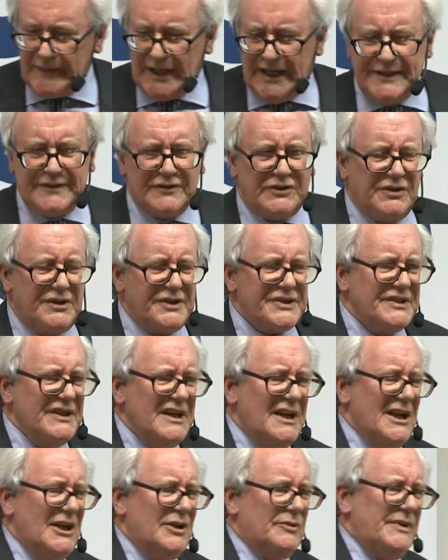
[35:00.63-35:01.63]
And of course,
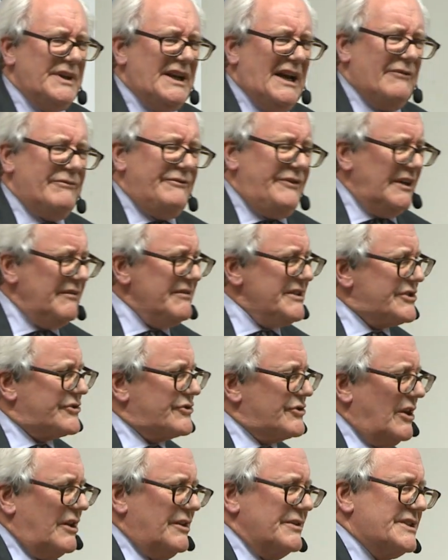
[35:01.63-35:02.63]
we have very
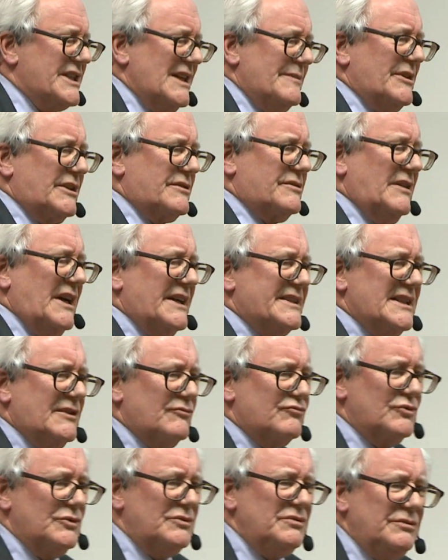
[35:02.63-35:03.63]
strong democratic
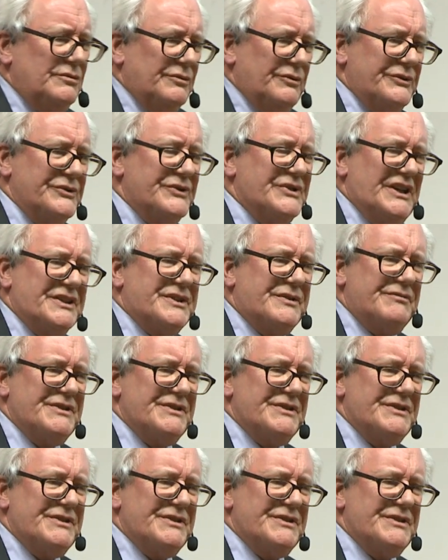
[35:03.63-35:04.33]
rules as